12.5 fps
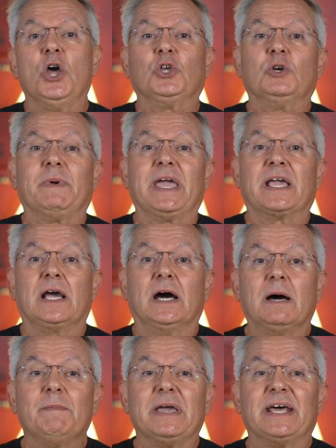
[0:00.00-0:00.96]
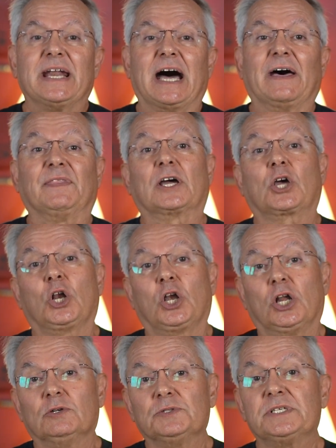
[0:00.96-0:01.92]
you may come in on the
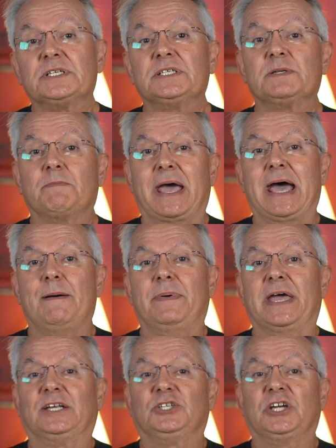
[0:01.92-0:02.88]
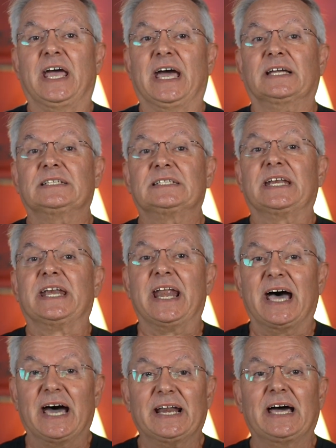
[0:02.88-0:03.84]
closest map edge hex
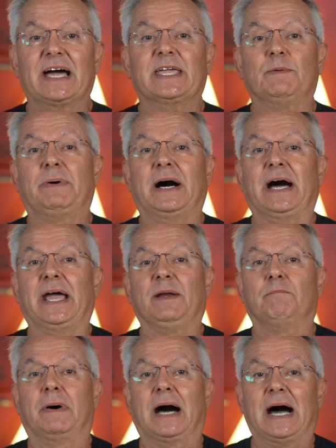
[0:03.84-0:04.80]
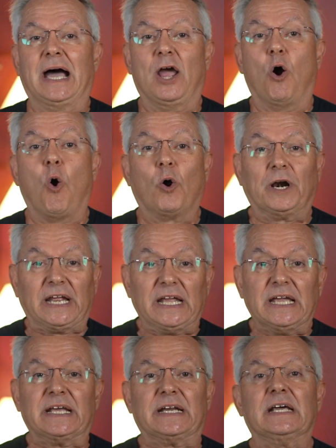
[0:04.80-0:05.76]
not occupied by or
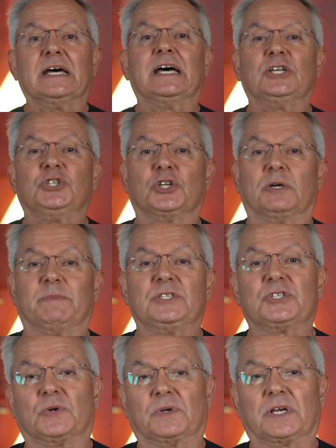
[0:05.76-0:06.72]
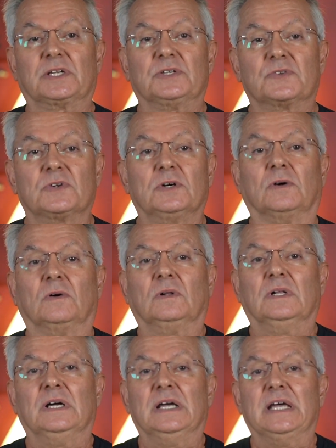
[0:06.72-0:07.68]
in a German zone of control.
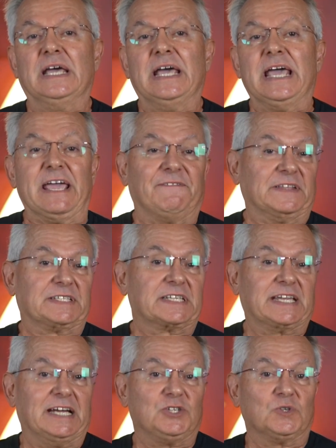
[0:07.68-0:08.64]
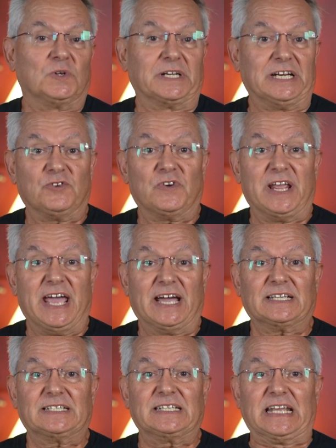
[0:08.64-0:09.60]
If the scheduled entry
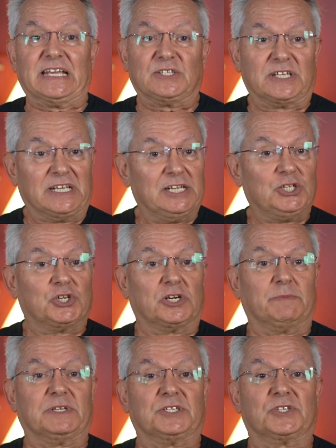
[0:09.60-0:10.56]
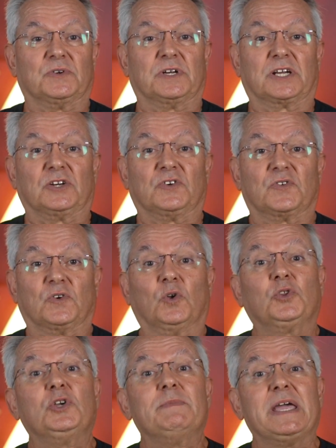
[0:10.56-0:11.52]
hex is in a German zone of
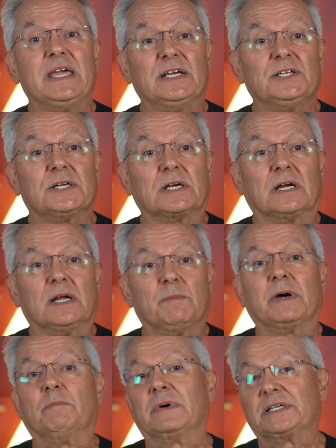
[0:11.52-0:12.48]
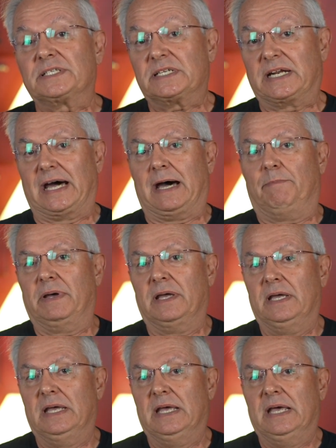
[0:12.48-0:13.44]
control, you may enter, but must stop.
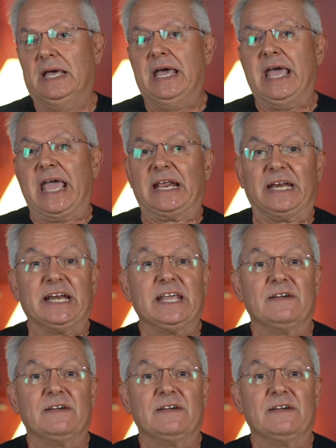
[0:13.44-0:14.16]
In any